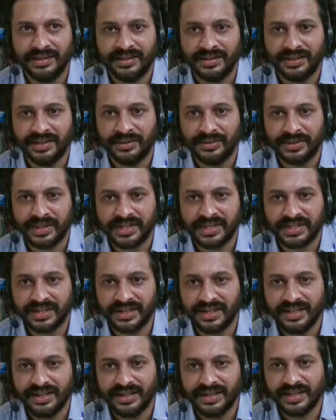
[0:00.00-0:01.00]
that
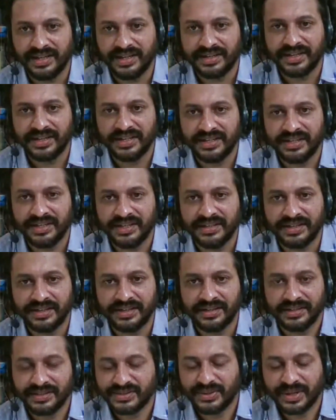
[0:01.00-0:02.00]
early late 18th
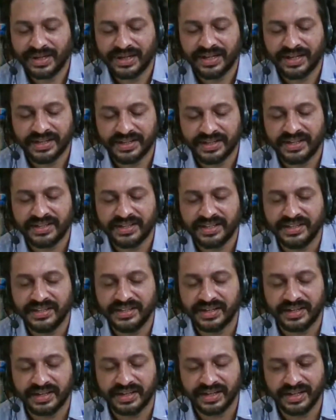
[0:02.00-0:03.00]
and
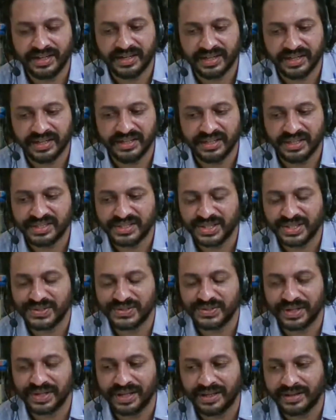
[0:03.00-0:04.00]
early 19th
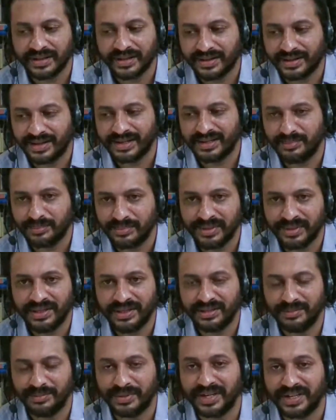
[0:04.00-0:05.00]
century
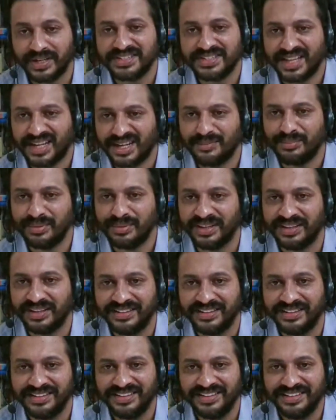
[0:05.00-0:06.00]
Alleppey, the British Alleppey.
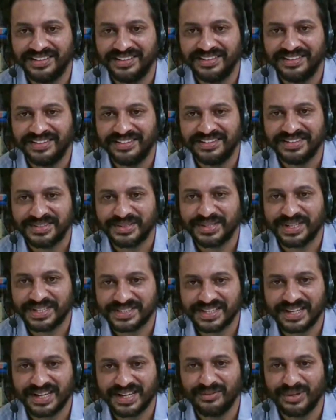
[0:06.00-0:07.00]
So
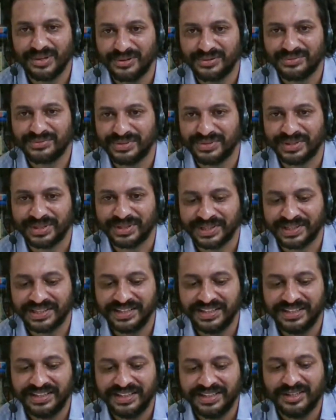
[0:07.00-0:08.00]
that's the level of,
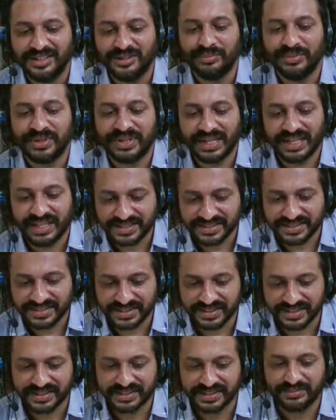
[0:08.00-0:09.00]
but
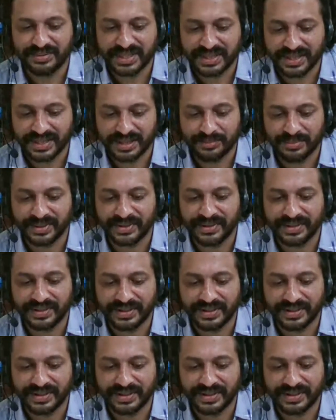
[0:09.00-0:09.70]
later what happened